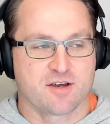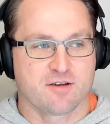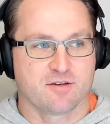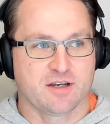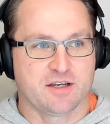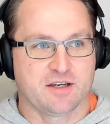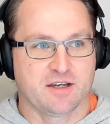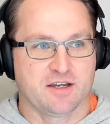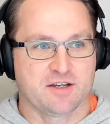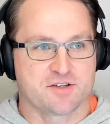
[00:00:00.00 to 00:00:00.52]

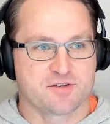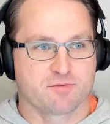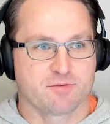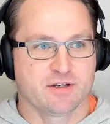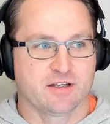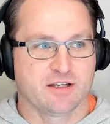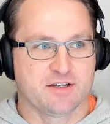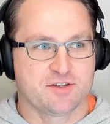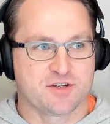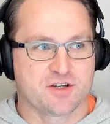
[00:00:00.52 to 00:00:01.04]
so
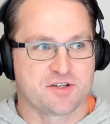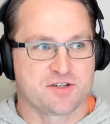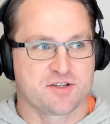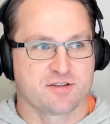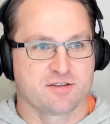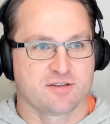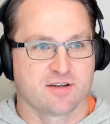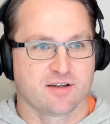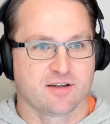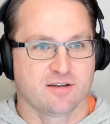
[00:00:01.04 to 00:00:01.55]
it's really
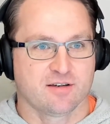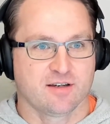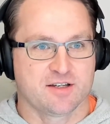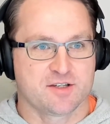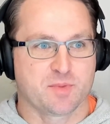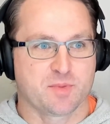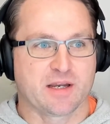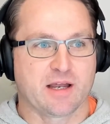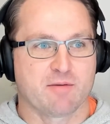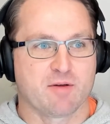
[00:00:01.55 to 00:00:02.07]
just
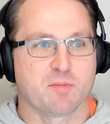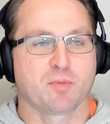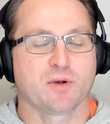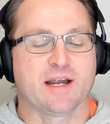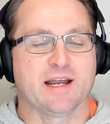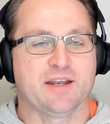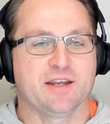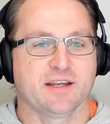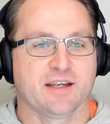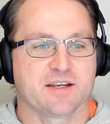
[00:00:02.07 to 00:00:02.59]
it's
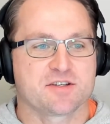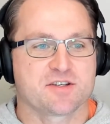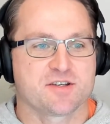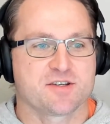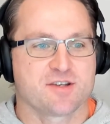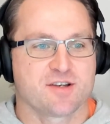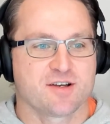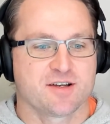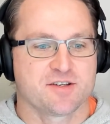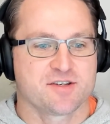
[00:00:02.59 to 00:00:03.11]
become a branding
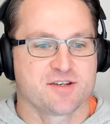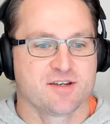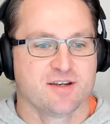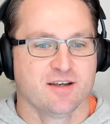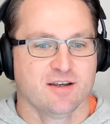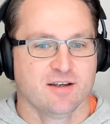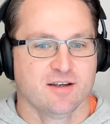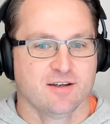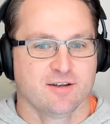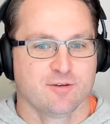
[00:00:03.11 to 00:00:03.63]

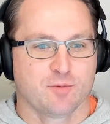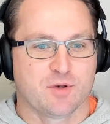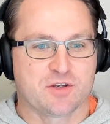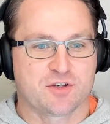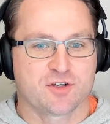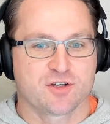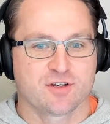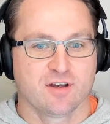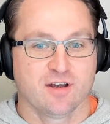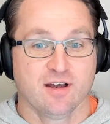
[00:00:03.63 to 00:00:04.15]
exercise,
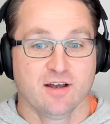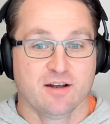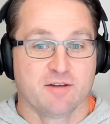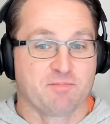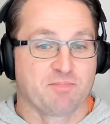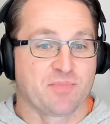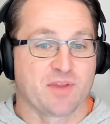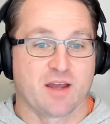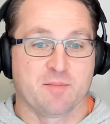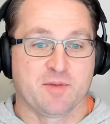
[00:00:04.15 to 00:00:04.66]
which
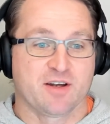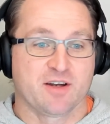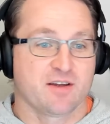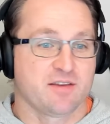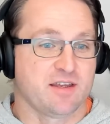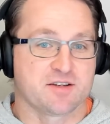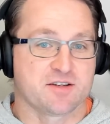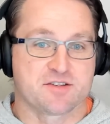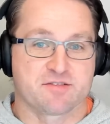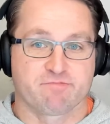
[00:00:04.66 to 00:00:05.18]

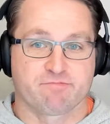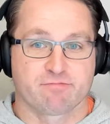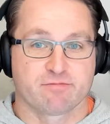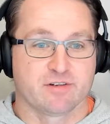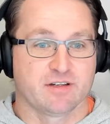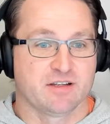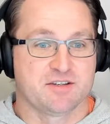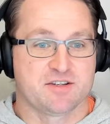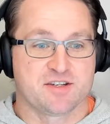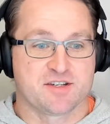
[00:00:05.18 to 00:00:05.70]
I
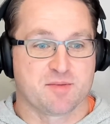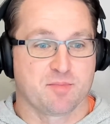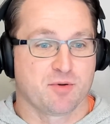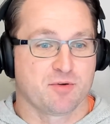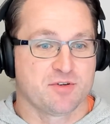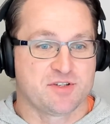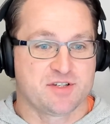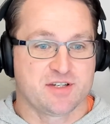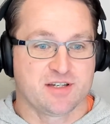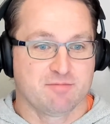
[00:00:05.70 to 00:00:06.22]
think's really
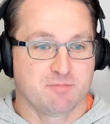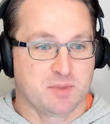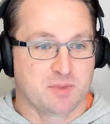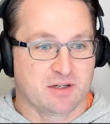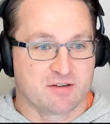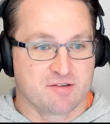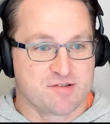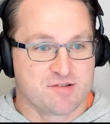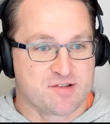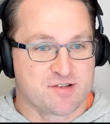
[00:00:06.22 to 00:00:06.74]

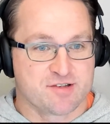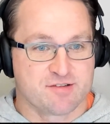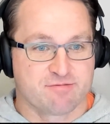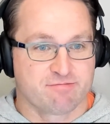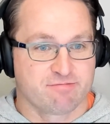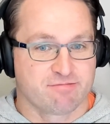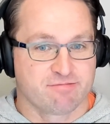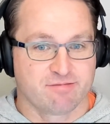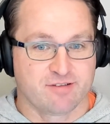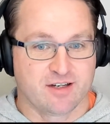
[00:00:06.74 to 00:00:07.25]
disappointing
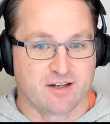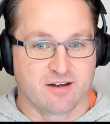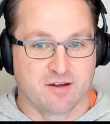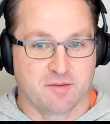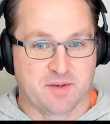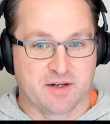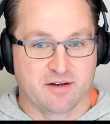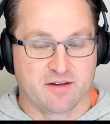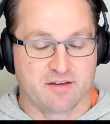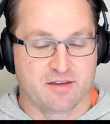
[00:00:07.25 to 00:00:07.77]
because
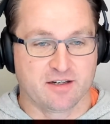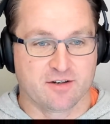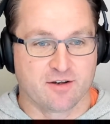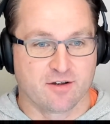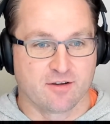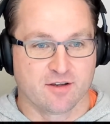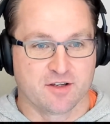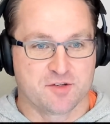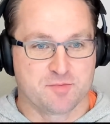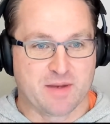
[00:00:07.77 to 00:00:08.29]
I
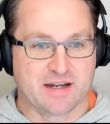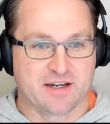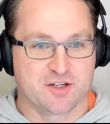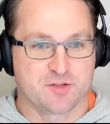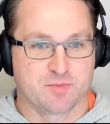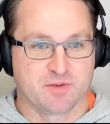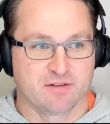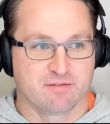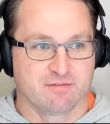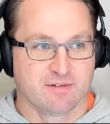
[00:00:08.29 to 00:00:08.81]
think knowledge
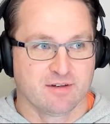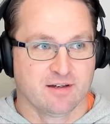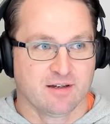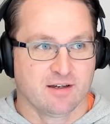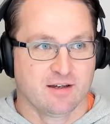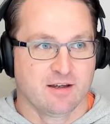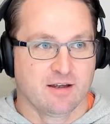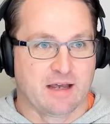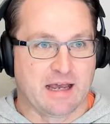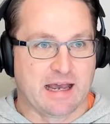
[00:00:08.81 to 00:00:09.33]
management
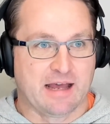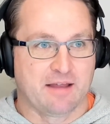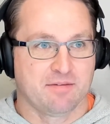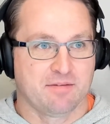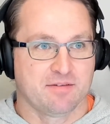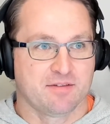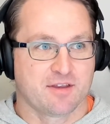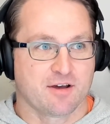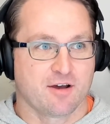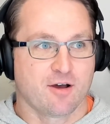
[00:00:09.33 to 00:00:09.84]

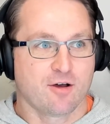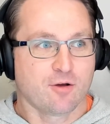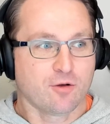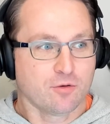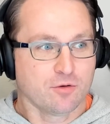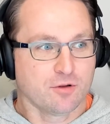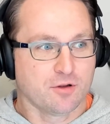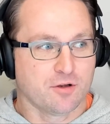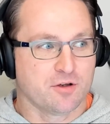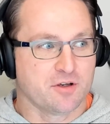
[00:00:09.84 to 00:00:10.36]
and the
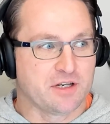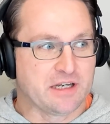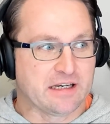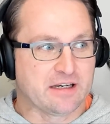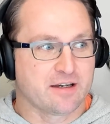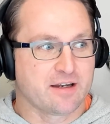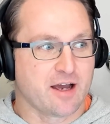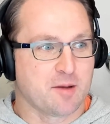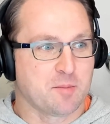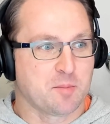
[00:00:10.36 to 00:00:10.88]
whole
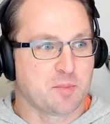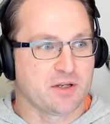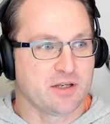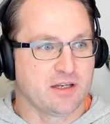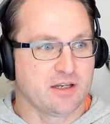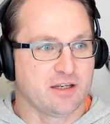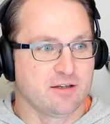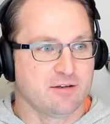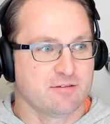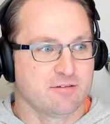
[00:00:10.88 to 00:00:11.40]
learning
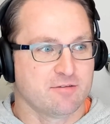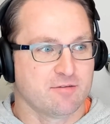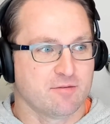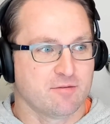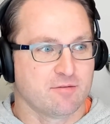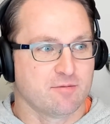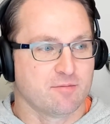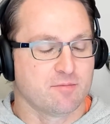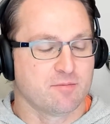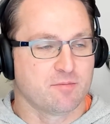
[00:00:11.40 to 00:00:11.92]

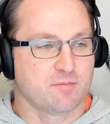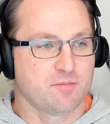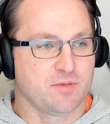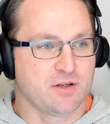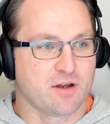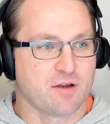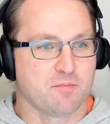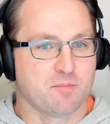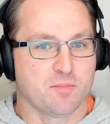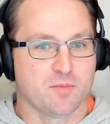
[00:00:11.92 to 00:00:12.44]
company
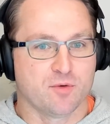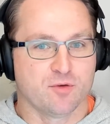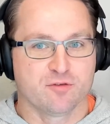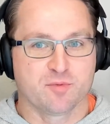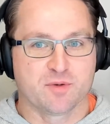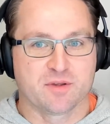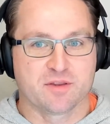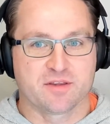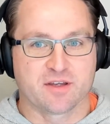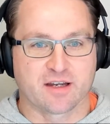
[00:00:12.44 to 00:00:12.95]

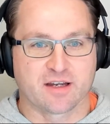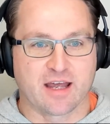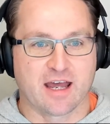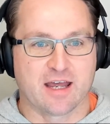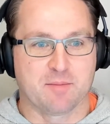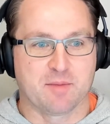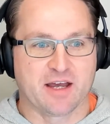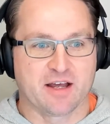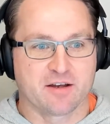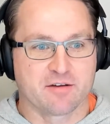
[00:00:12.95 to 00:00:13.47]
movement
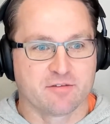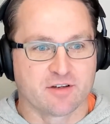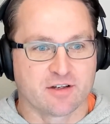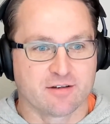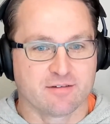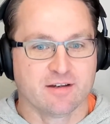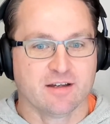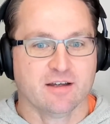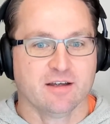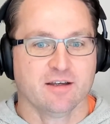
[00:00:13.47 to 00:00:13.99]
that came
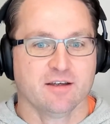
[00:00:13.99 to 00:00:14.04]
out of it,